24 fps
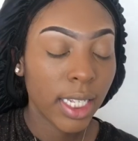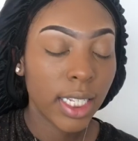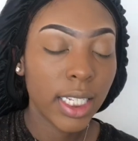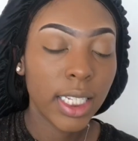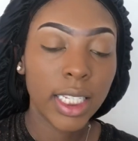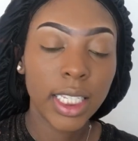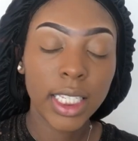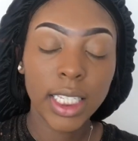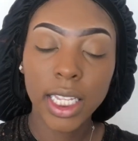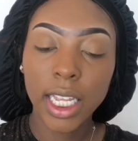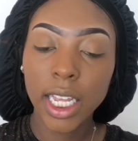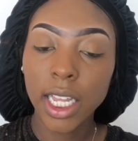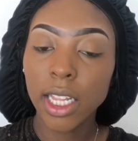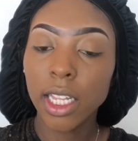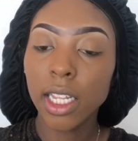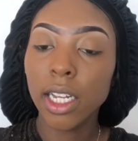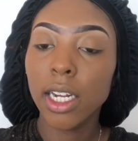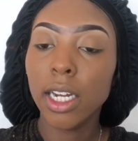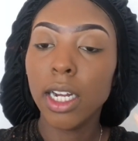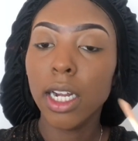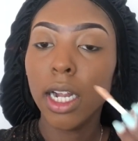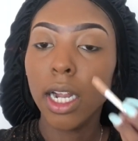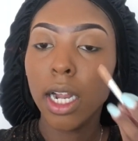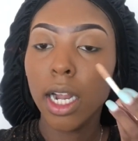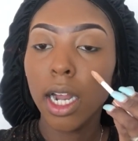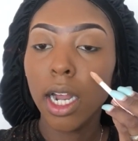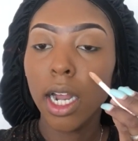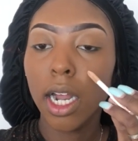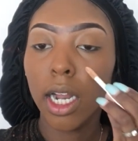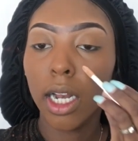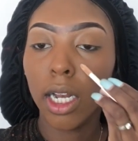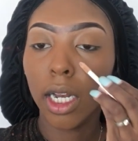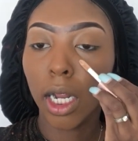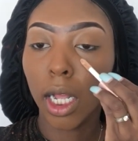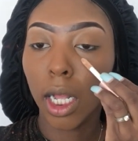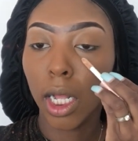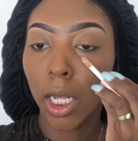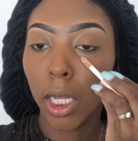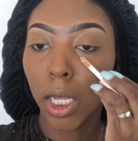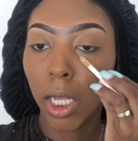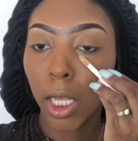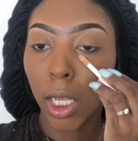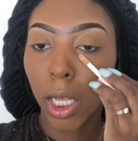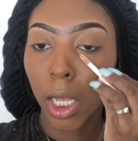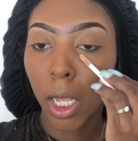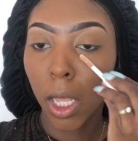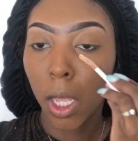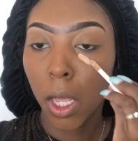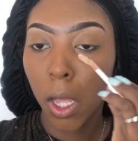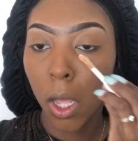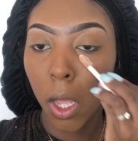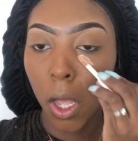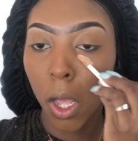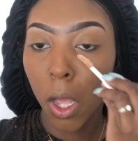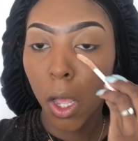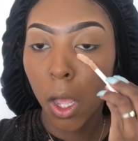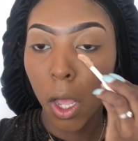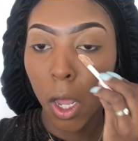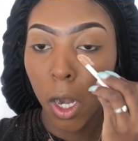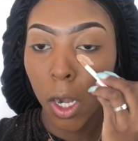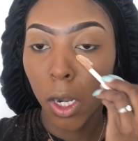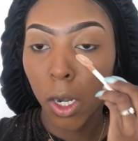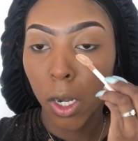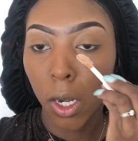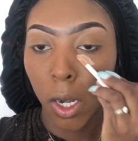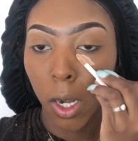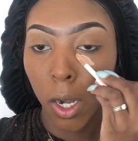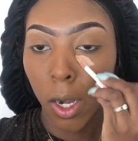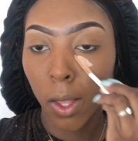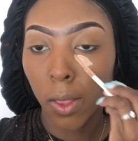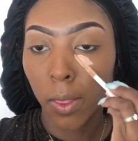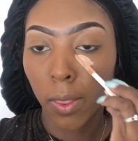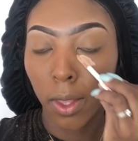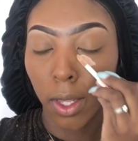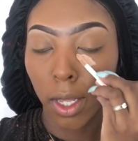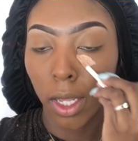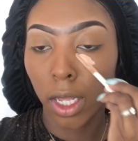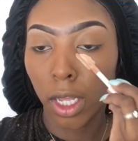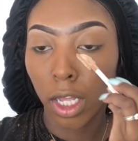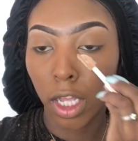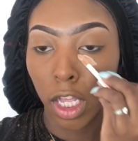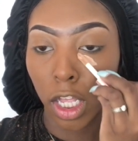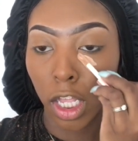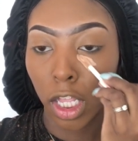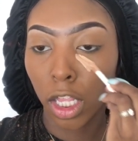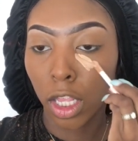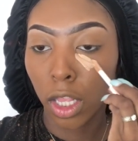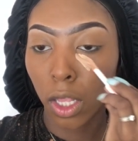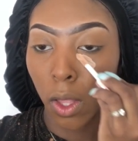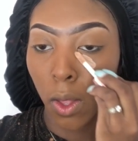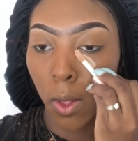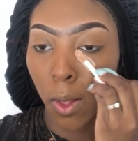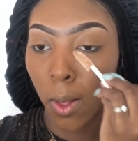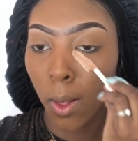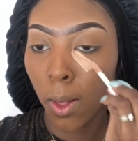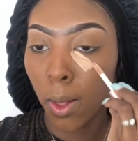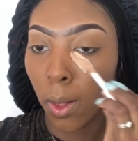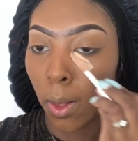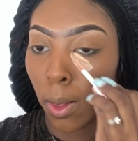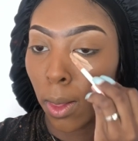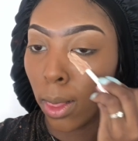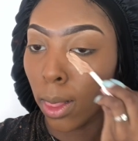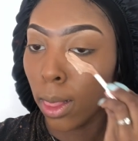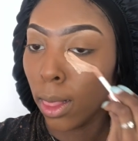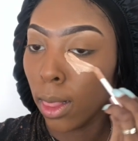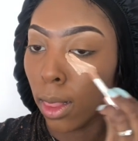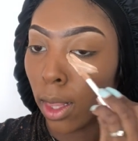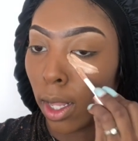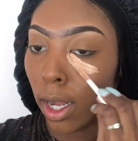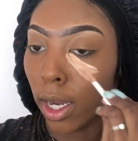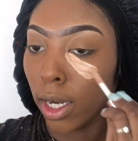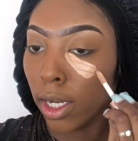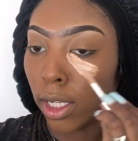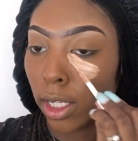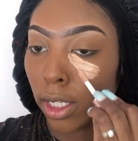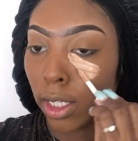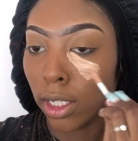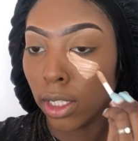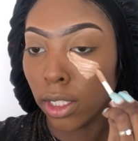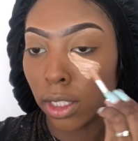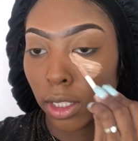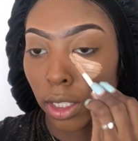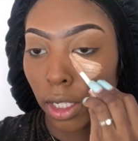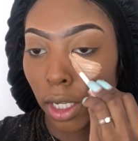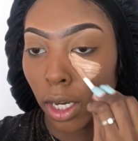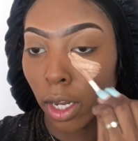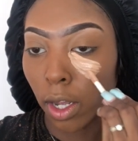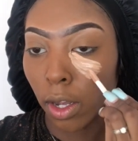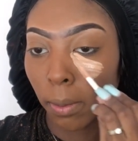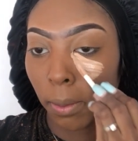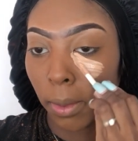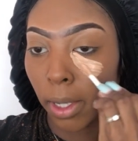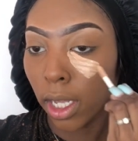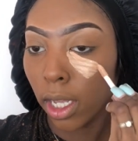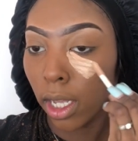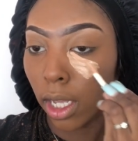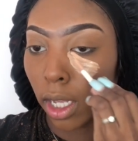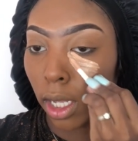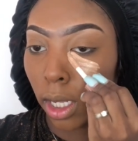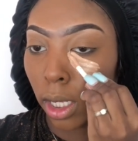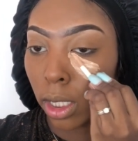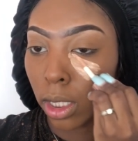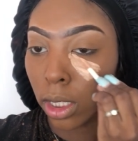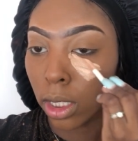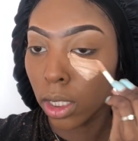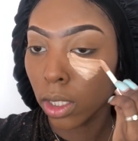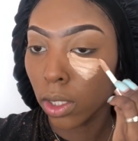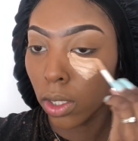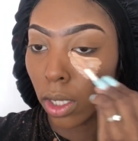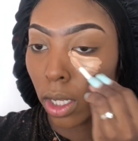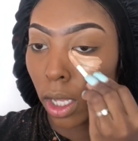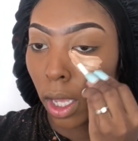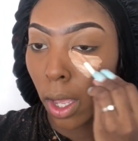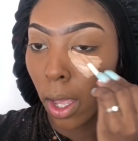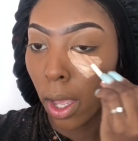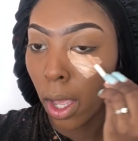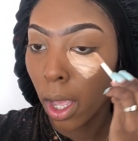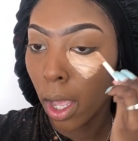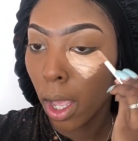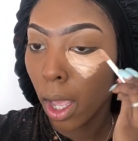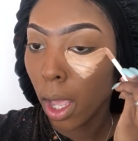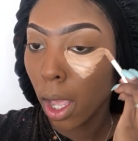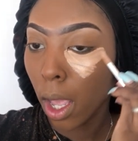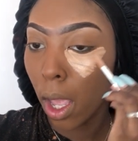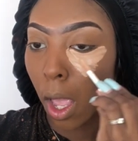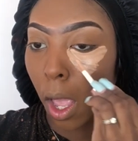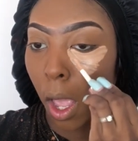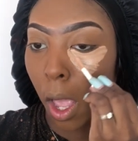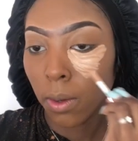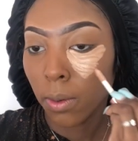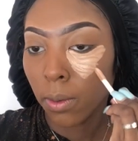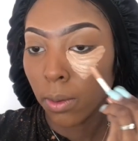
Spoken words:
Concealer and conceal under these old lady Chanel bags, okay?